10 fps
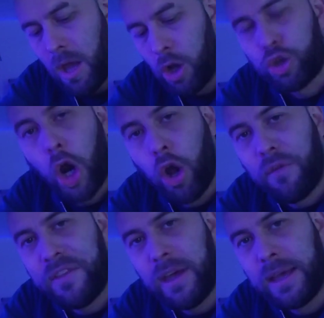I'll turn
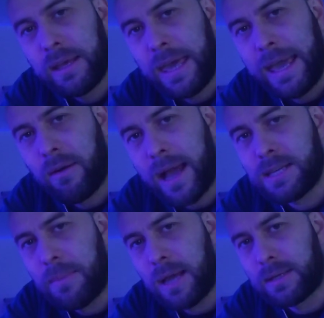off the key
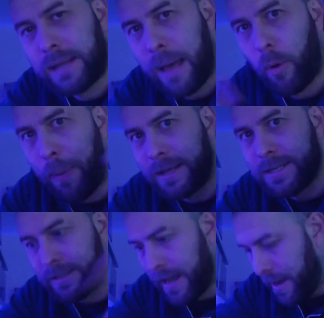correction, master tempo, pitch
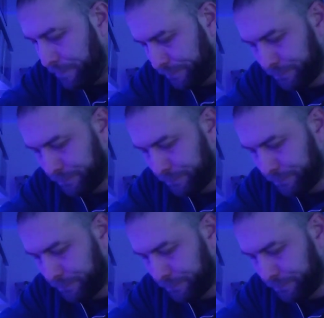and time.